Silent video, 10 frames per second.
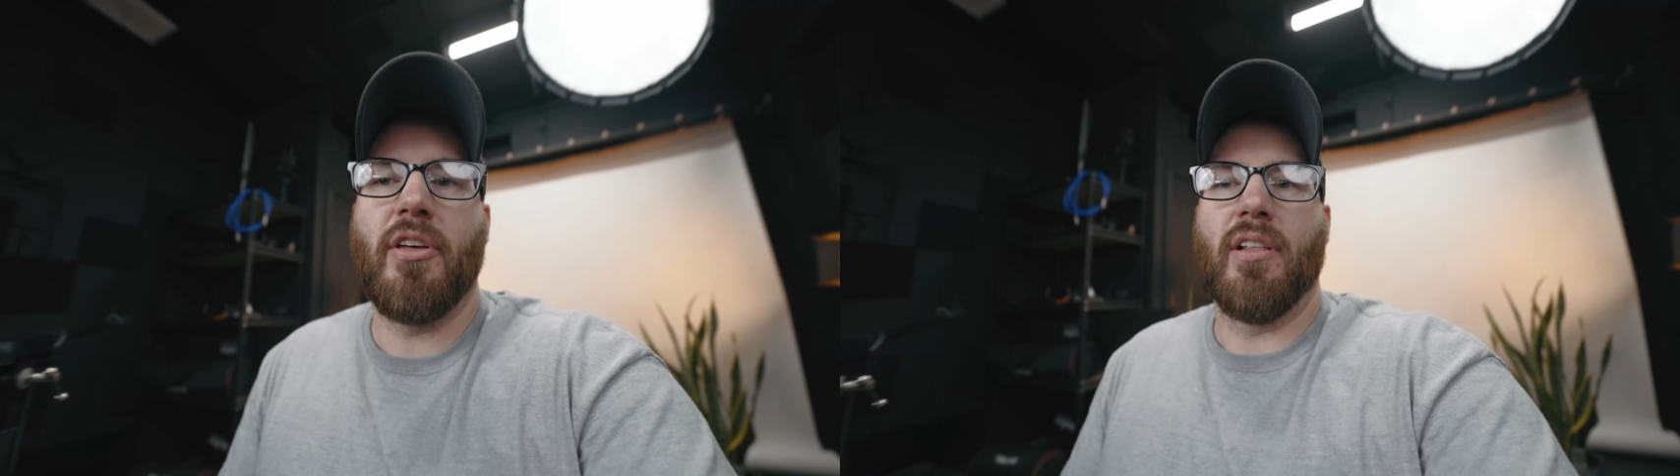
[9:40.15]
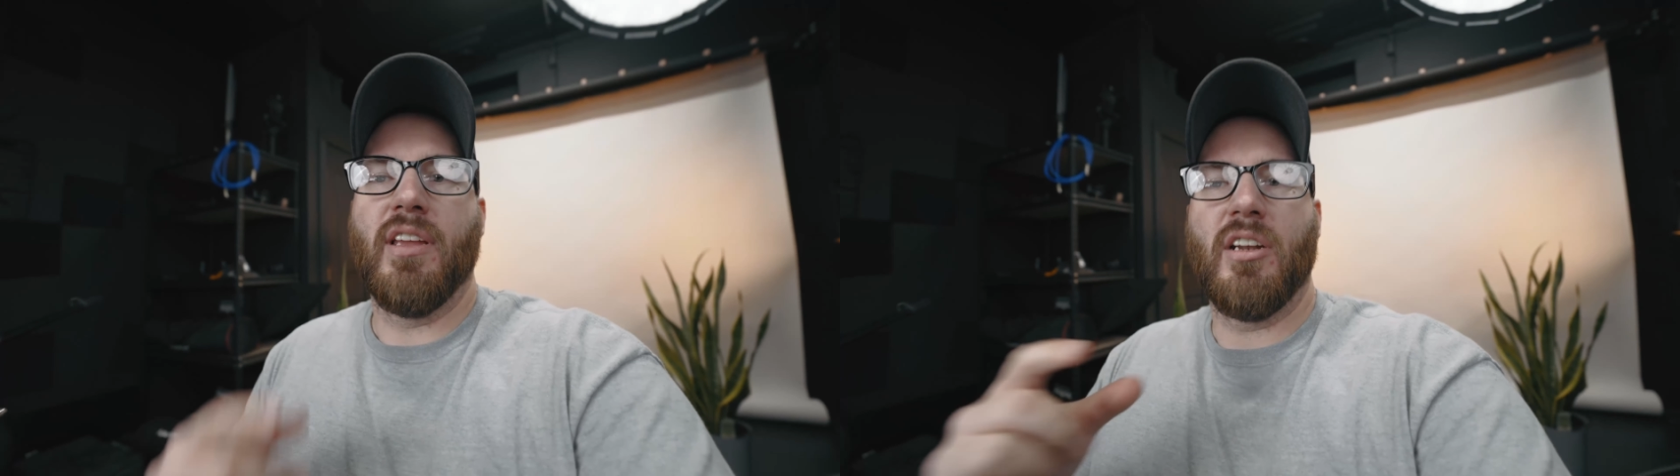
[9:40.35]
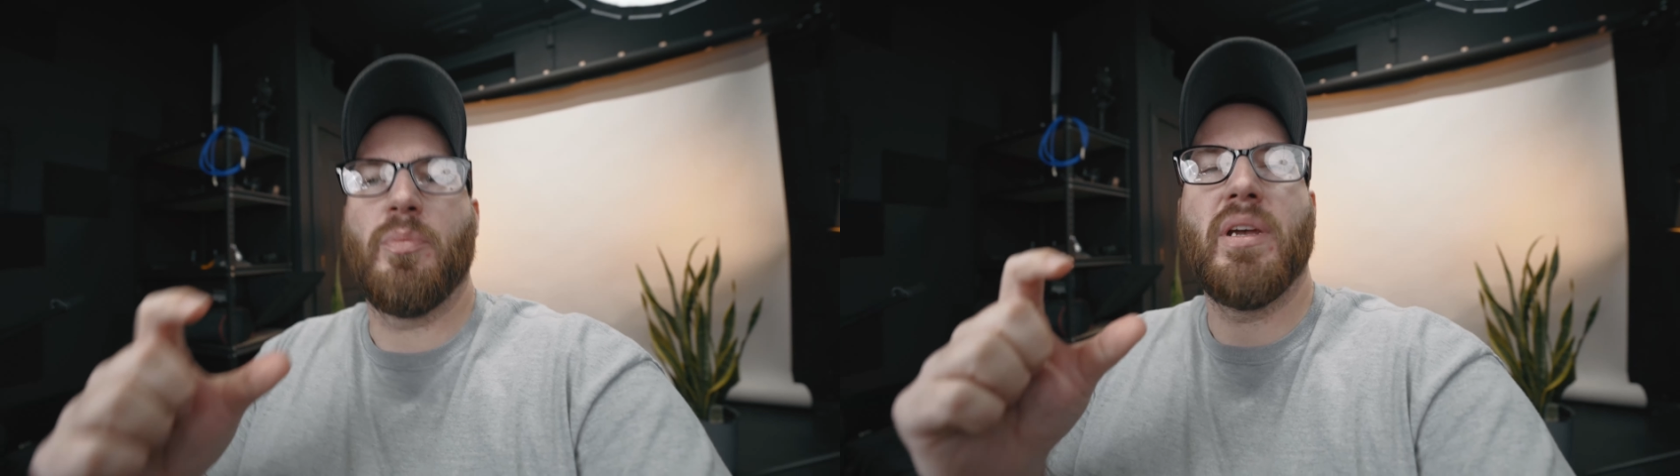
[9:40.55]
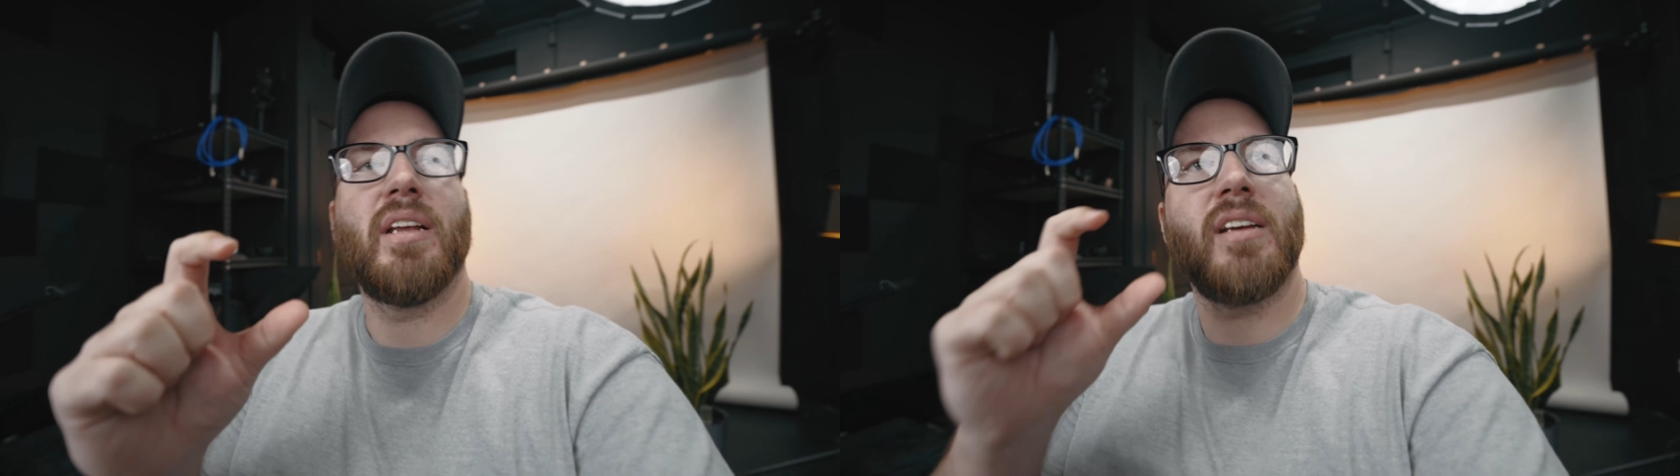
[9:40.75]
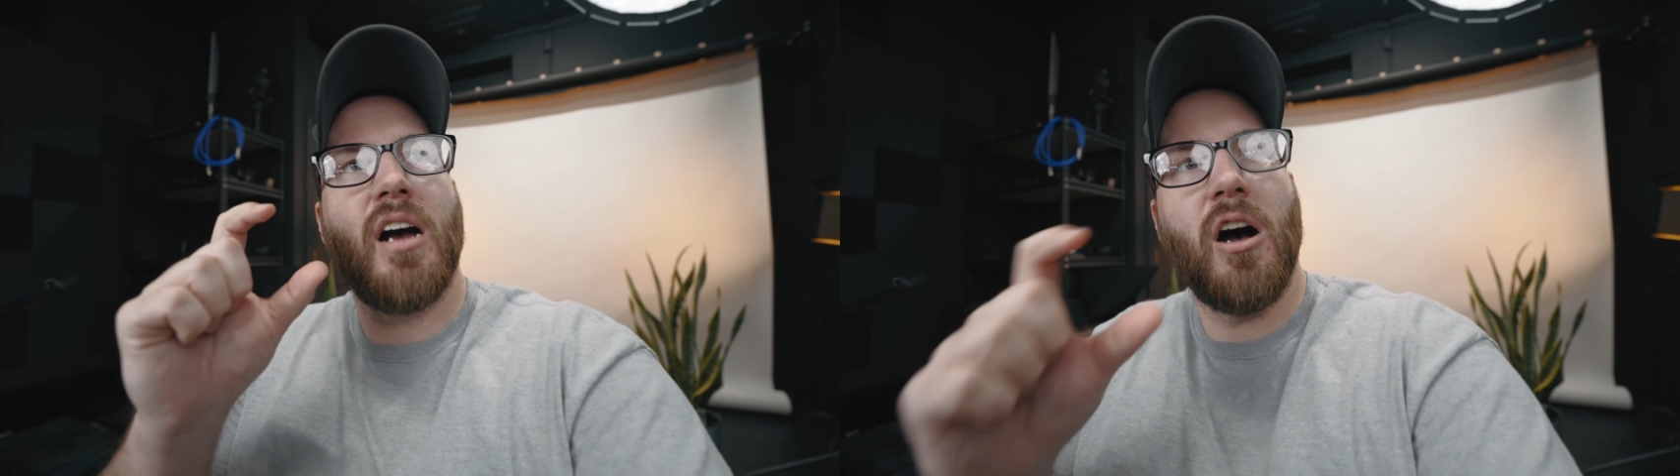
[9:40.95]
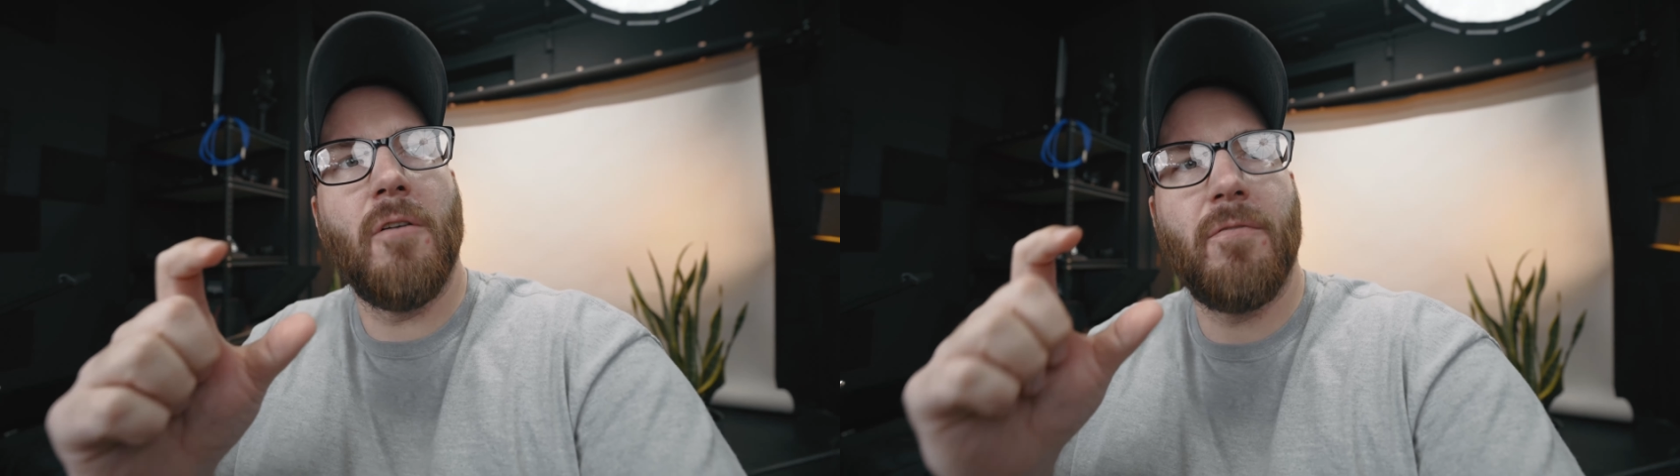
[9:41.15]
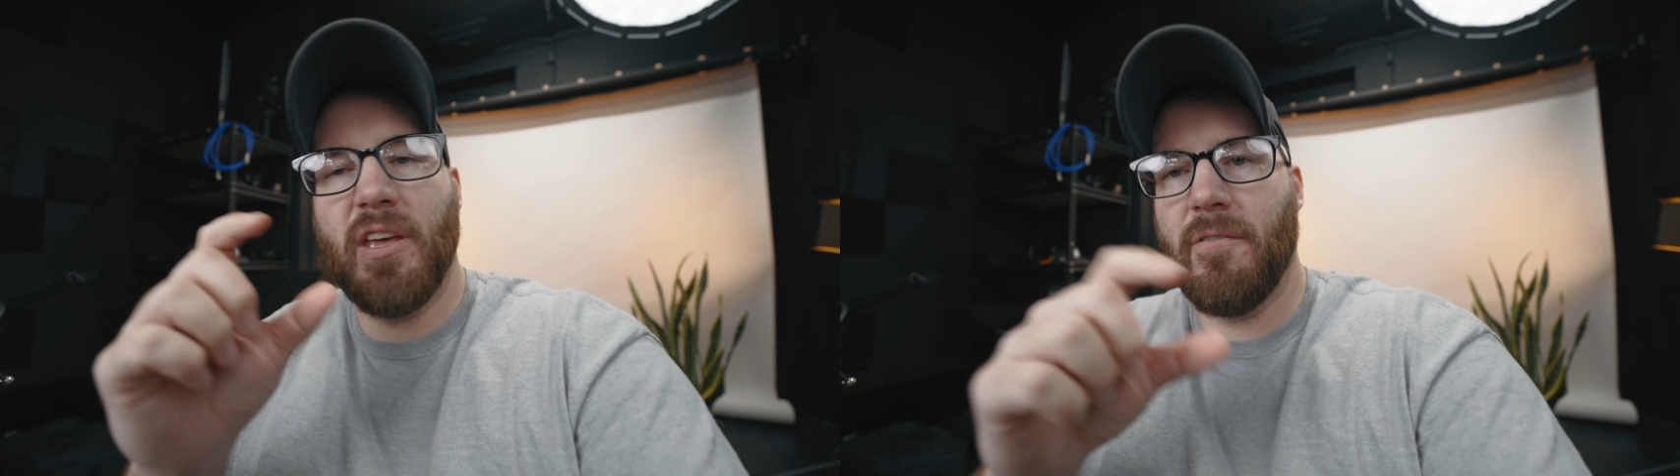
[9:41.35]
a little bit of the